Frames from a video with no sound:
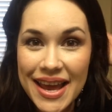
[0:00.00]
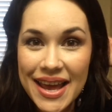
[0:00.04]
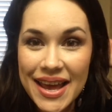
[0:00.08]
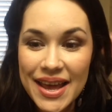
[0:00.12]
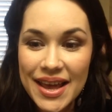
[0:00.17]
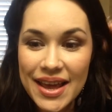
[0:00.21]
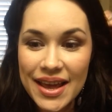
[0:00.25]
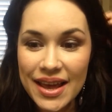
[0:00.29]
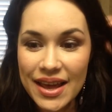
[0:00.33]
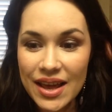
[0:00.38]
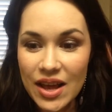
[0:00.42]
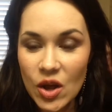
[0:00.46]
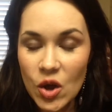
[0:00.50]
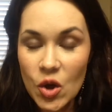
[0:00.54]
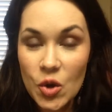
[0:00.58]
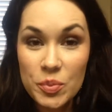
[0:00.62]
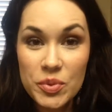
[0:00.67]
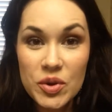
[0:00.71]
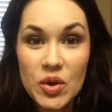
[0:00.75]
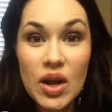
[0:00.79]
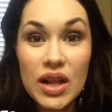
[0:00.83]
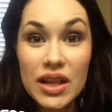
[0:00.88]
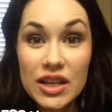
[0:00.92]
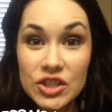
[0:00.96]
Uh,
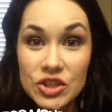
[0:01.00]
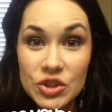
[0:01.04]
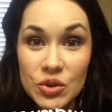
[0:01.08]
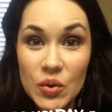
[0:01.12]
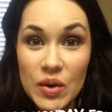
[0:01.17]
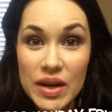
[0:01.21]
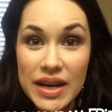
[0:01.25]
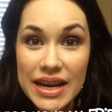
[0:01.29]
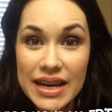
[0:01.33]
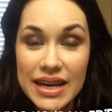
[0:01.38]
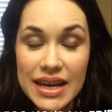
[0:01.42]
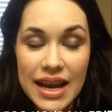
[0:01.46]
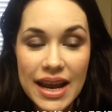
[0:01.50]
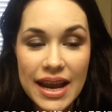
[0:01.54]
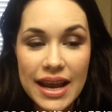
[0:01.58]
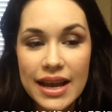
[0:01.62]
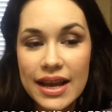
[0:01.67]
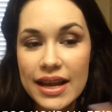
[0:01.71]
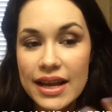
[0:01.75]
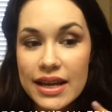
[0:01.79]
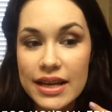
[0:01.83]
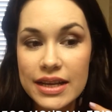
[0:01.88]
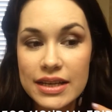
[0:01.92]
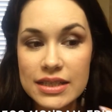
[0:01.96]
hope you all enjoyed,
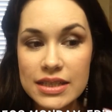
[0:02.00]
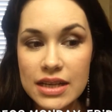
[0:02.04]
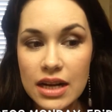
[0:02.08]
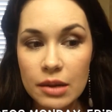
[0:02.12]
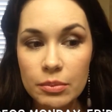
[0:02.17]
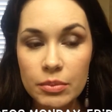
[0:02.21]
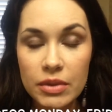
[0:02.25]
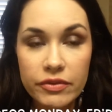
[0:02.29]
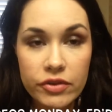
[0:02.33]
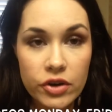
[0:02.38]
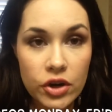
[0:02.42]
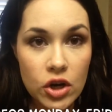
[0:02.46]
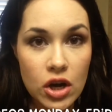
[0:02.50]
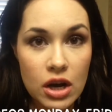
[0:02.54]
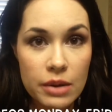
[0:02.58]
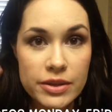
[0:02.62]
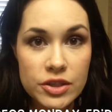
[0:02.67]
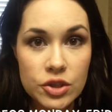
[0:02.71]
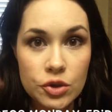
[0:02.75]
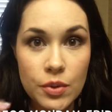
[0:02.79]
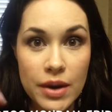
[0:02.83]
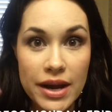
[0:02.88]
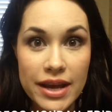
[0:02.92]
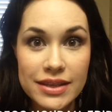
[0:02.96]
and um, leave your
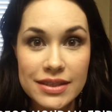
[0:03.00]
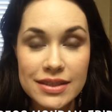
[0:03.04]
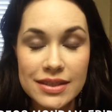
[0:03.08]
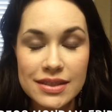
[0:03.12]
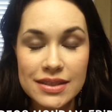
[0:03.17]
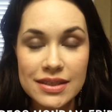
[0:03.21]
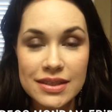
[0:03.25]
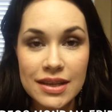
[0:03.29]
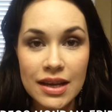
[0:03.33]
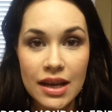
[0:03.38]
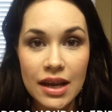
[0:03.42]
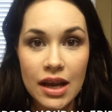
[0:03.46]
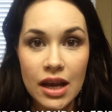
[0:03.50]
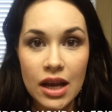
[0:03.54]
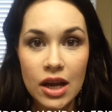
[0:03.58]
comments, requests,